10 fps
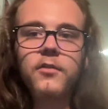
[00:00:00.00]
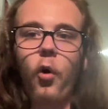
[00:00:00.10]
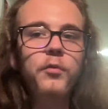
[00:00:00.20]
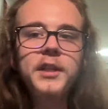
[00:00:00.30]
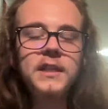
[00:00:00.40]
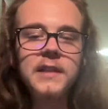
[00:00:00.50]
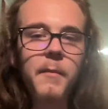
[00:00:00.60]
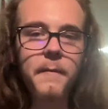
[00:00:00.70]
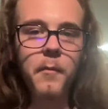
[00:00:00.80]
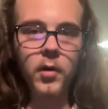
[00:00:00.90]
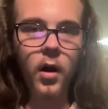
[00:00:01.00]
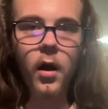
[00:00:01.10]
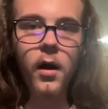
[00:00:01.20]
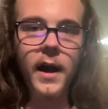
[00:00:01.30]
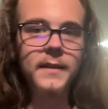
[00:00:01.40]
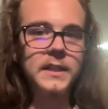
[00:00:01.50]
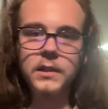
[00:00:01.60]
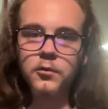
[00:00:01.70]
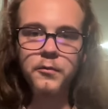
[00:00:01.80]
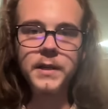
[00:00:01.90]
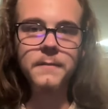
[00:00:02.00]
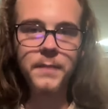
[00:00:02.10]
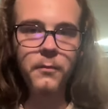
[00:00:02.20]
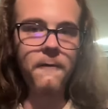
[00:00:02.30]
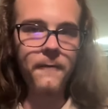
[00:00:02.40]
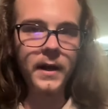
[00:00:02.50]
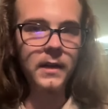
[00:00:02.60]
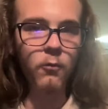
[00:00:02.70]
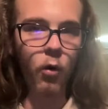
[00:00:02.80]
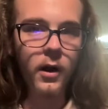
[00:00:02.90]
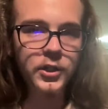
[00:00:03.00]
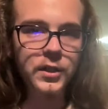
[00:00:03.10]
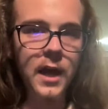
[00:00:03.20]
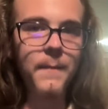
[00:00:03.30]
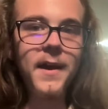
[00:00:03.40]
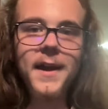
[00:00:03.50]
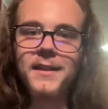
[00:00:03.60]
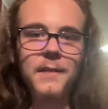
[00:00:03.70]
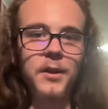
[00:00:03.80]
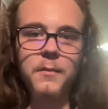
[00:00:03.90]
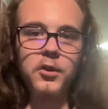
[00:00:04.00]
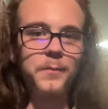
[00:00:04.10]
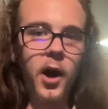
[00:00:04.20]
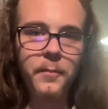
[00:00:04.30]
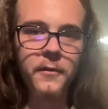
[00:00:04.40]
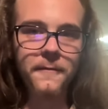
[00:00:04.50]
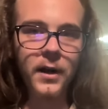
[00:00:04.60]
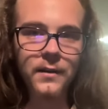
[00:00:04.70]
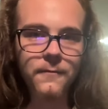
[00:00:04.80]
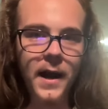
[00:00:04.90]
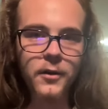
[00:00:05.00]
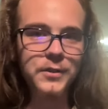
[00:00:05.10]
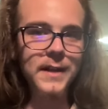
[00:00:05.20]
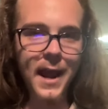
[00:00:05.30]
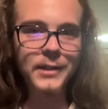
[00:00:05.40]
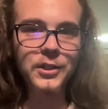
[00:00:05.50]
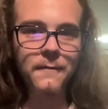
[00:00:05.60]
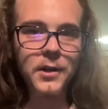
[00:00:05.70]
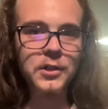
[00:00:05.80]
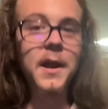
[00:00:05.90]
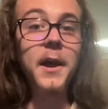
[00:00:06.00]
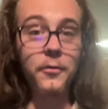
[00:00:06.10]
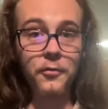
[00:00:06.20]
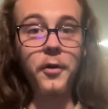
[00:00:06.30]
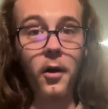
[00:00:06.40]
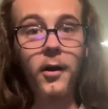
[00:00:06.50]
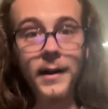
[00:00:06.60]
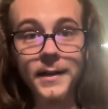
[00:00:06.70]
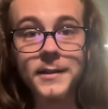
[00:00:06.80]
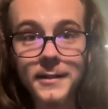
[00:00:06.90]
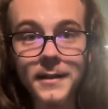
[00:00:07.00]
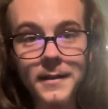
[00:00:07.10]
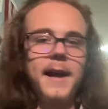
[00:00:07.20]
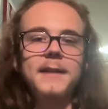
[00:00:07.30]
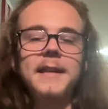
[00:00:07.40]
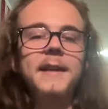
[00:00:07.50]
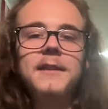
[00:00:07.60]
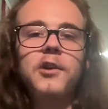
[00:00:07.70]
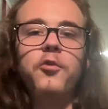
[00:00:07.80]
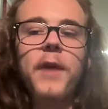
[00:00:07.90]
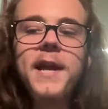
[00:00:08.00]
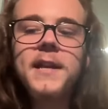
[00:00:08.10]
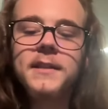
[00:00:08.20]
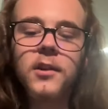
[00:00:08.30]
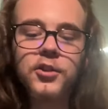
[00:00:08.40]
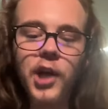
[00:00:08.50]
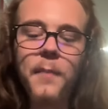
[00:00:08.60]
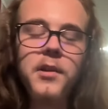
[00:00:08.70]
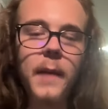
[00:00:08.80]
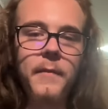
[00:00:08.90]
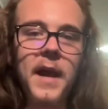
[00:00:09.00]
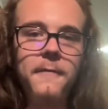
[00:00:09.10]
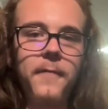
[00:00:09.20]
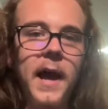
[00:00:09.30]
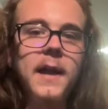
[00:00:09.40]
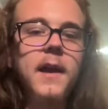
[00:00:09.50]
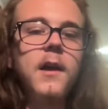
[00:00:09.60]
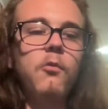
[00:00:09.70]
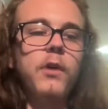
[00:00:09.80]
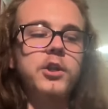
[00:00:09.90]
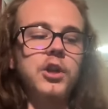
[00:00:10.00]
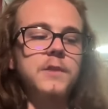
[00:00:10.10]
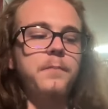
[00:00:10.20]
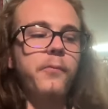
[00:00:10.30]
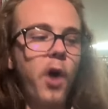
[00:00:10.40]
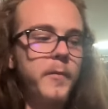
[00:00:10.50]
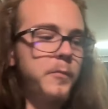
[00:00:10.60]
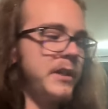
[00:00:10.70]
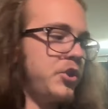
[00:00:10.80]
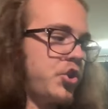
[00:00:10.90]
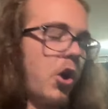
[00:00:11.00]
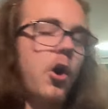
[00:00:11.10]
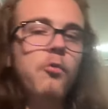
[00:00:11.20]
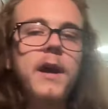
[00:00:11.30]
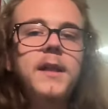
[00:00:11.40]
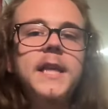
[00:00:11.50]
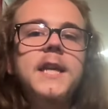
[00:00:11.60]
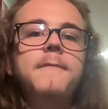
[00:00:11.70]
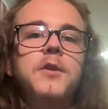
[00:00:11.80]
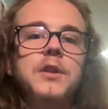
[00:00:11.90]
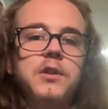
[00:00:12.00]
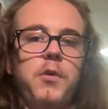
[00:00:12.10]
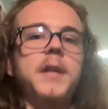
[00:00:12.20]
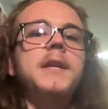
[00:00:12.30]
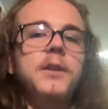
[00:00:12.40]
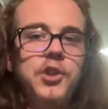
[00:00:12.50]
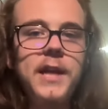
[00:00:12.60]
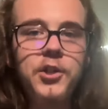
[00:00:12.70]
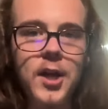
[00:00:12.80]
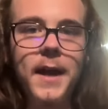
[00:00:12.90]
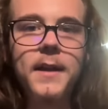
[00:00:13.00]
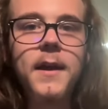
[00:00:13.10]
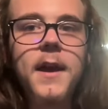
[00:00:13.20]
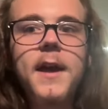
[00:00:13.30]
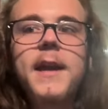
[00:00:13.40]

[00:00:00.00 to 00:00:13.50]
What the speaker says: Only some of them are hot. That's the only reason people fucking watch them. Think about the most popular fucking fighters in each division. They're the hottest. And it's like the greatest WMMA fight, which is probably Zhang Weili versus Yanni and Jacek,